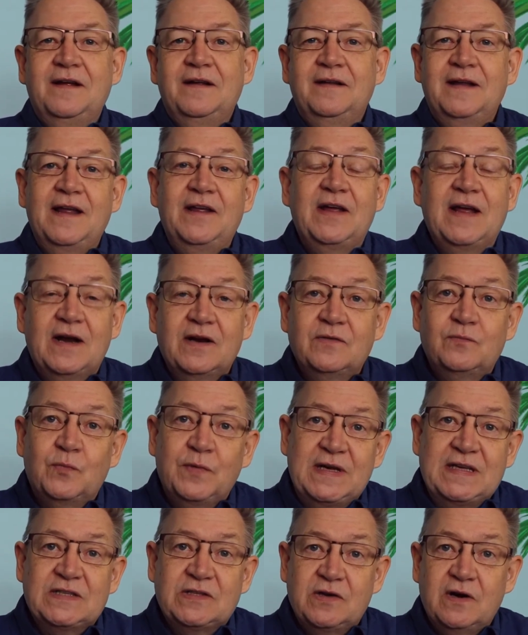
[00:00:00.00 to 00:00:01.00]
Now you got to
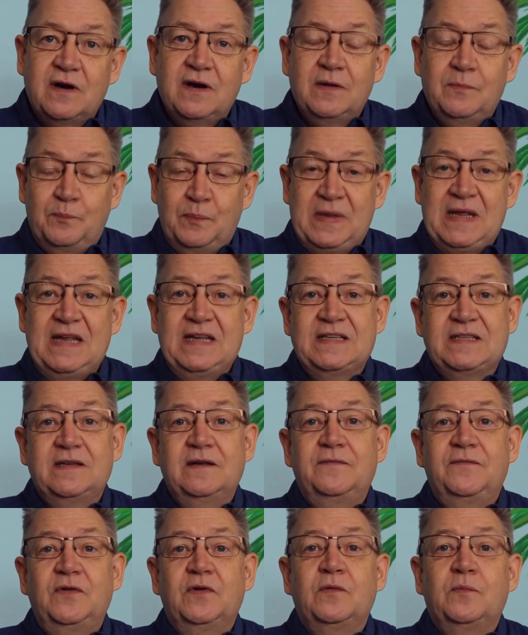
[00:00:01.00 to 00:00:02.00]
restart a piece
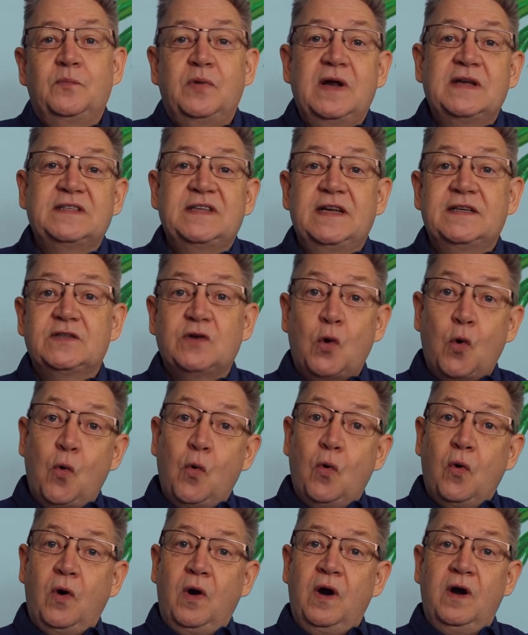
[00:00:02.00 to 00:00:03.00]
of your process.
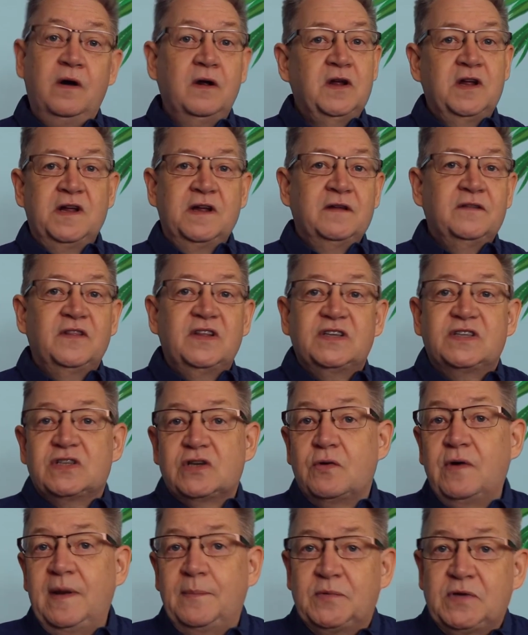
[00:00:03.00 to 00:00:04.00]
Or the
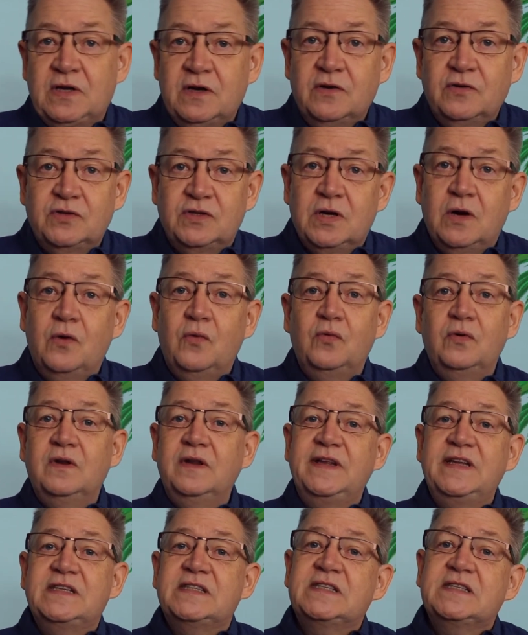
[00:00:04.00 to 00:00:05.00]
script
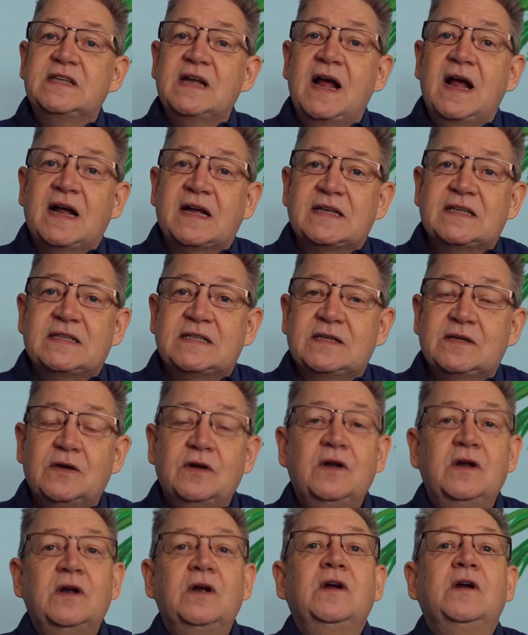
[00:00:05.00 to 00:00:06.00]
totally sucks.
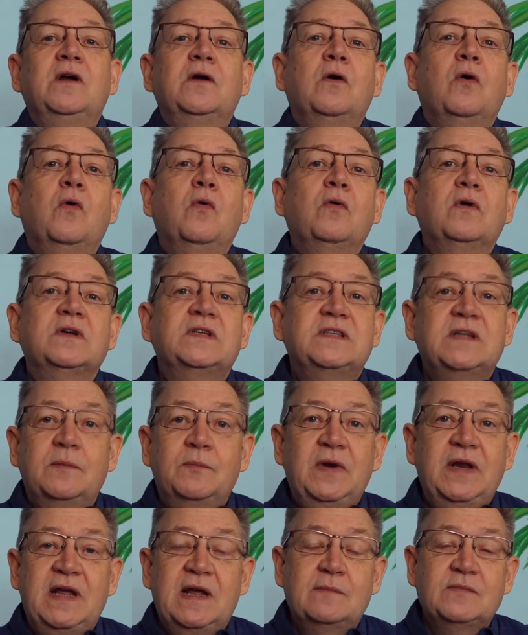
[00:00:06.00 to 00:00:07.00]
Or
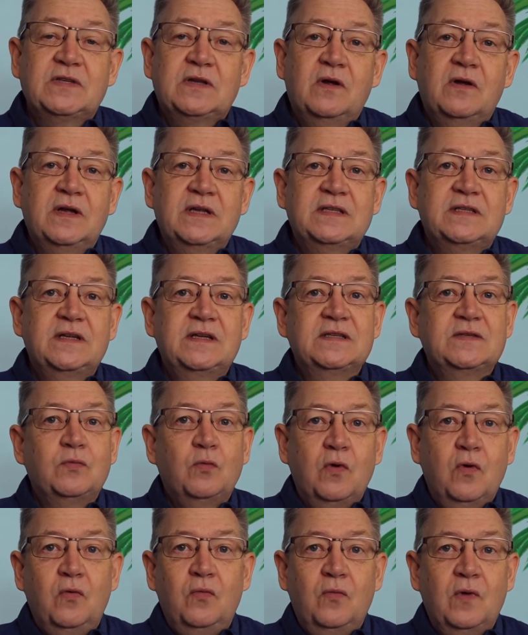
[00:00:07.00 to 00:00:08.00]
somebody comes along and says,
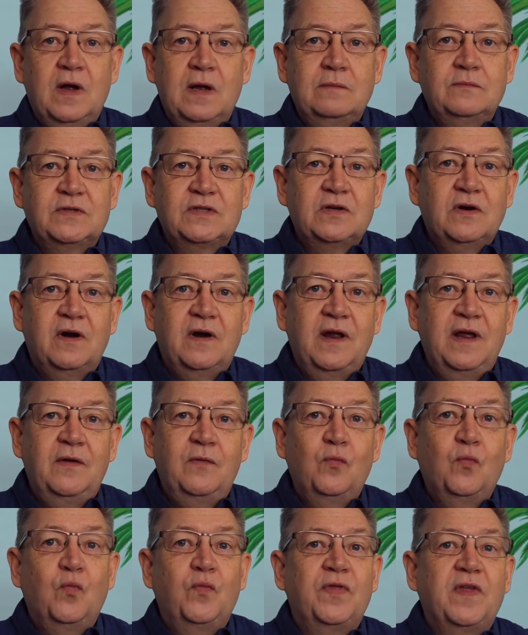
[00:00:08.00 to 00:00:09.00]

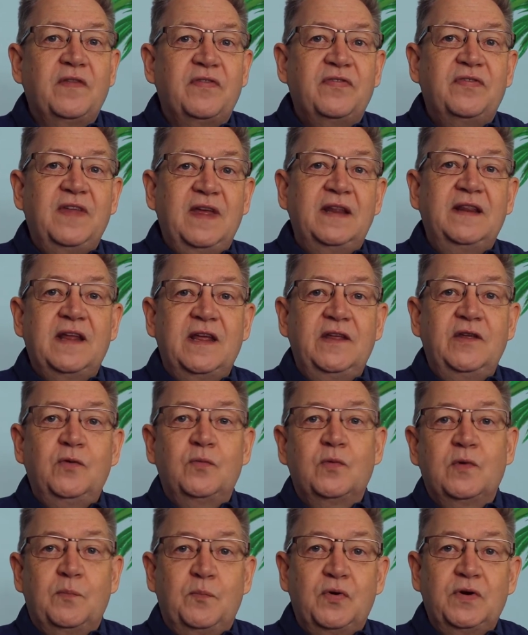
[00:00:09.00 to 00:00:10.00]
sorry, the thing that
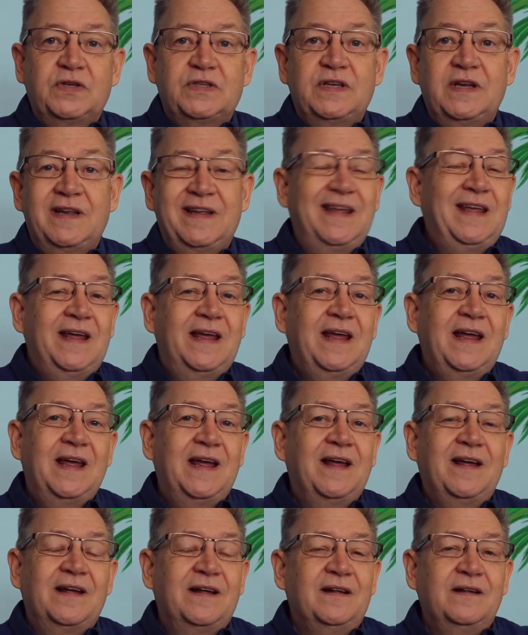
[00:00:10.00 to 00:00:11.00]
you were pushing,
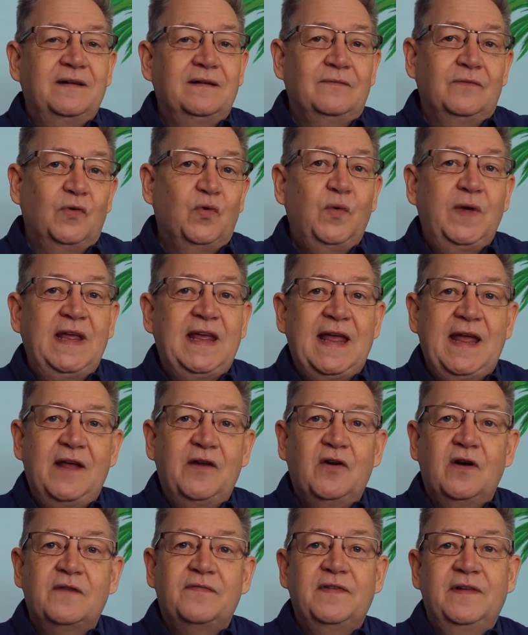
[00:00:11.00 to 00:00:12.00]
we
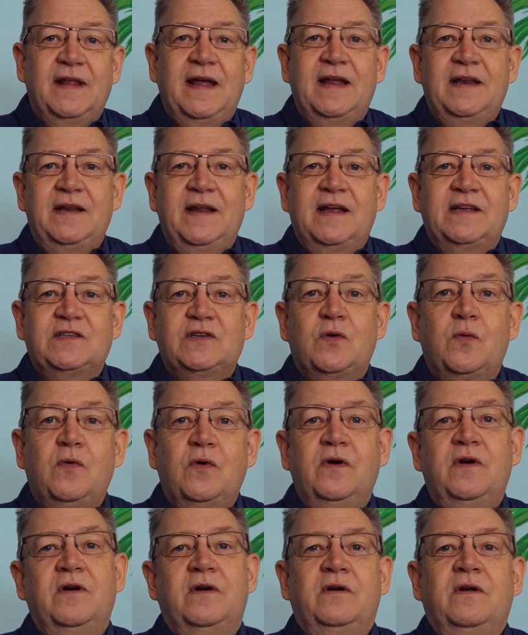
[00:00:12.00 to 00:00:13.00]
can't offer that next
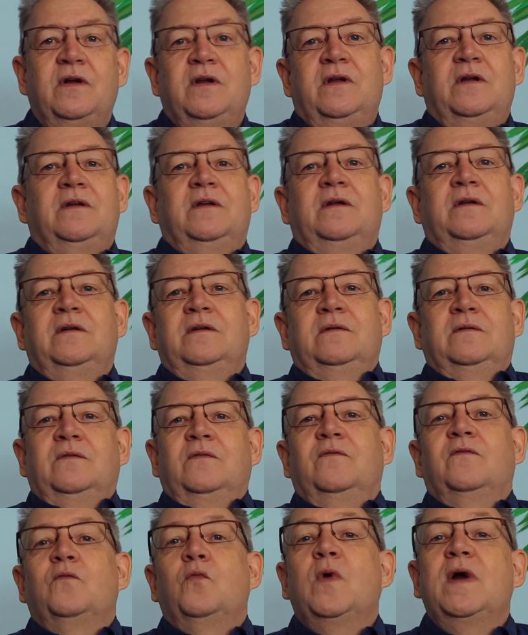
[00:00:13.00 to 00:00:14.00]
quarter.
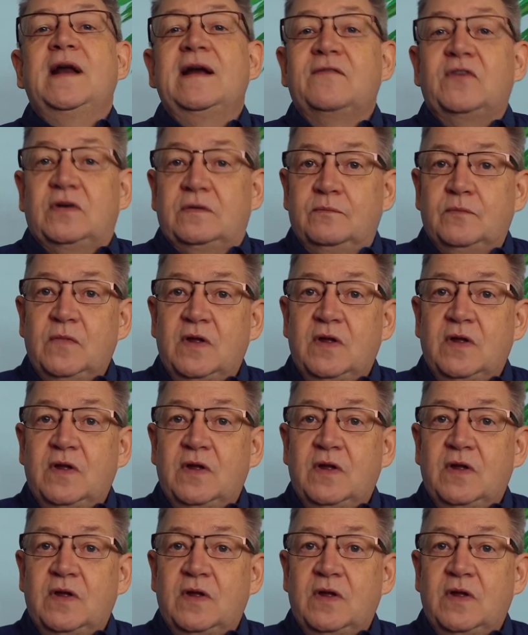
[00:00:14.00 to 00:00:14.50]
Whatever.